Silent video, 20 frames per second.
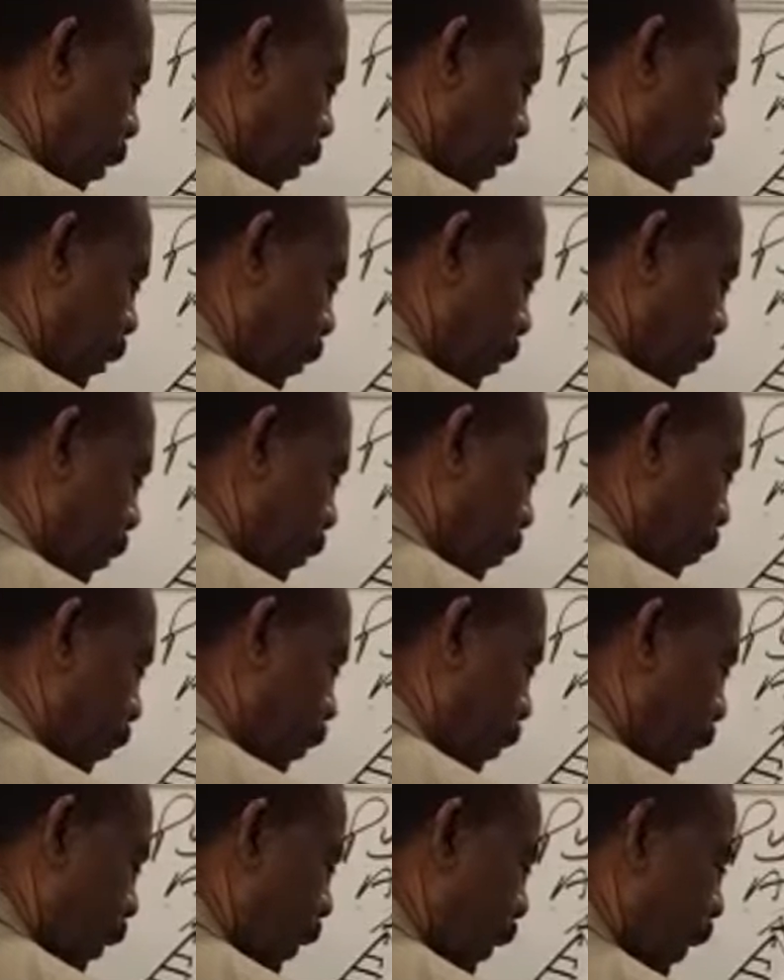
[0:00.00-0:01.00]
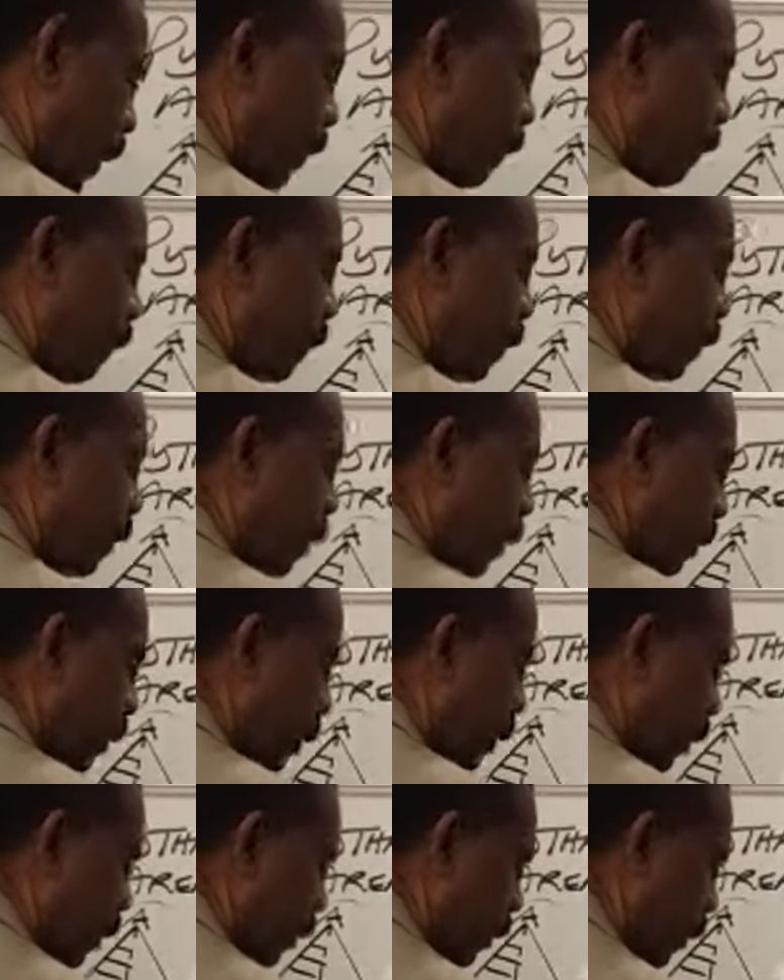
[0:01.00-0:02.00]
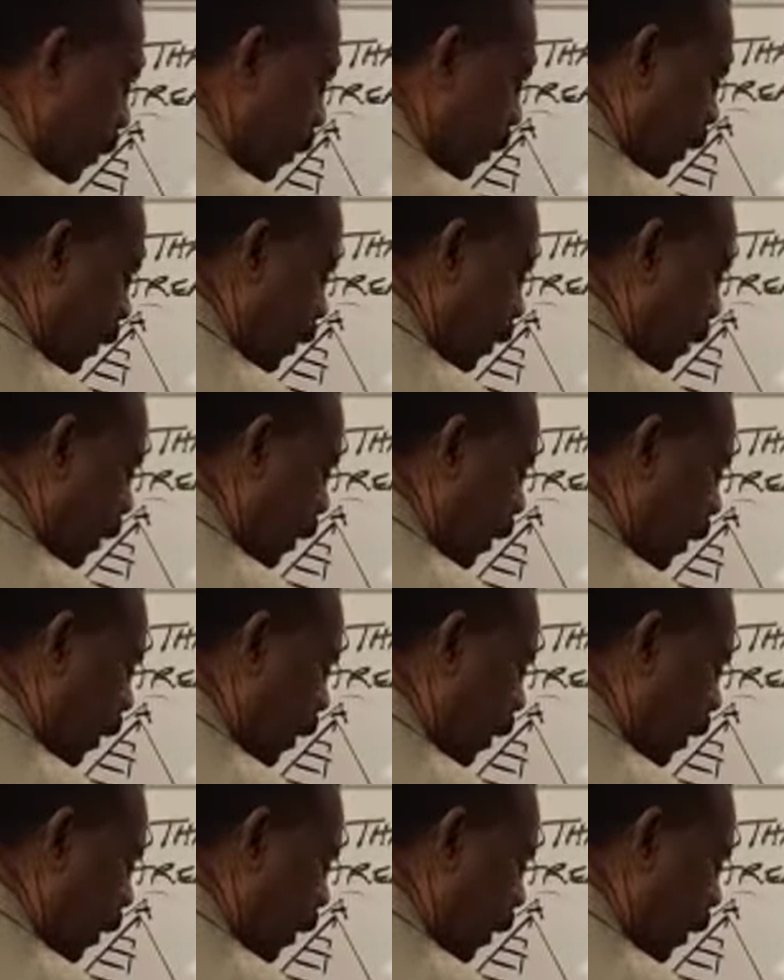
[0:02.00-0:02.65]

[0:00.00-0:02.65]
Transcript: and 2 11. So it's